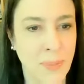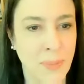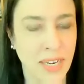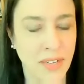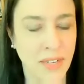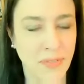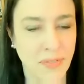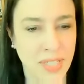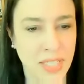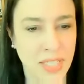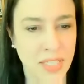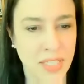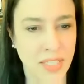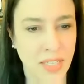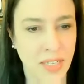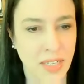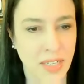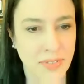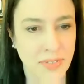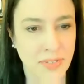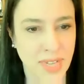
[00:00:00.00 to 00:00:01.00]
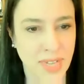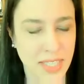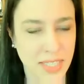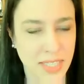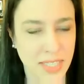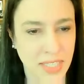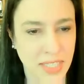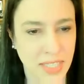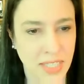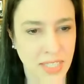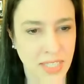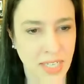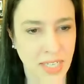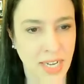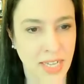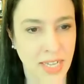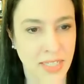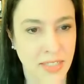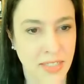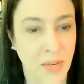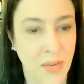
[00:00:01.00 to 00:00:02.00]
benefits of
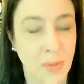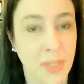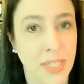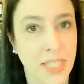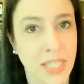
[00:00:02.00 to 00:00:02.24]
investing and